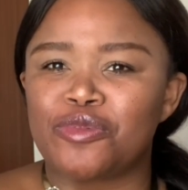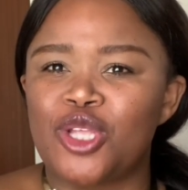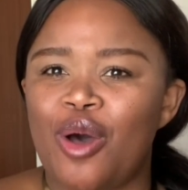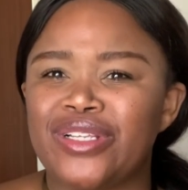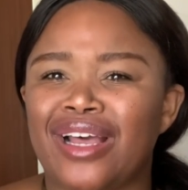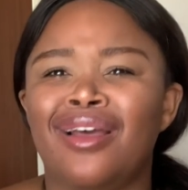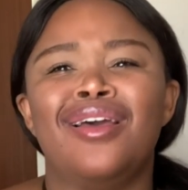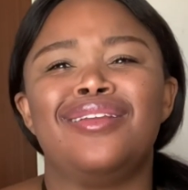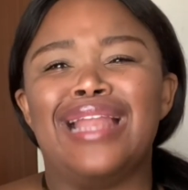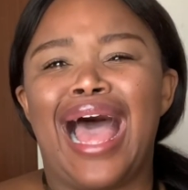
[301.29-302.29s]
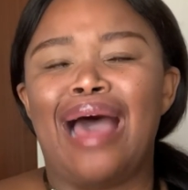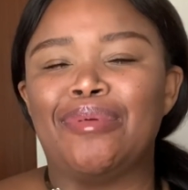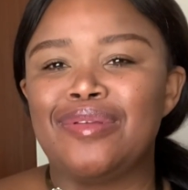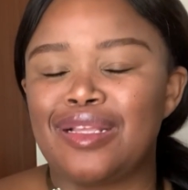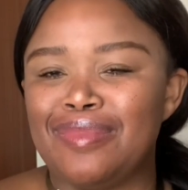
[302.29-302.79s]
So I was like, nah,
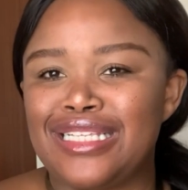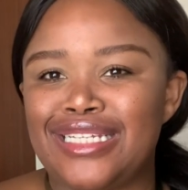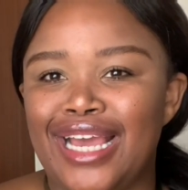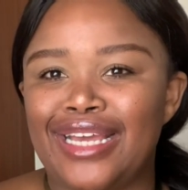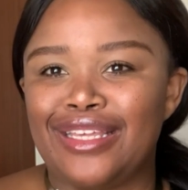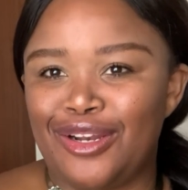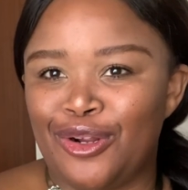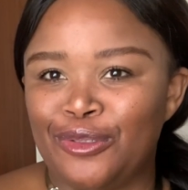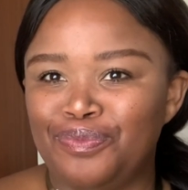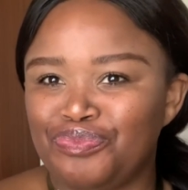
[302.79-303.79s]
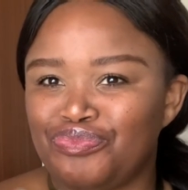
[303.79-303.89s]
maybe it's a mistake, you know.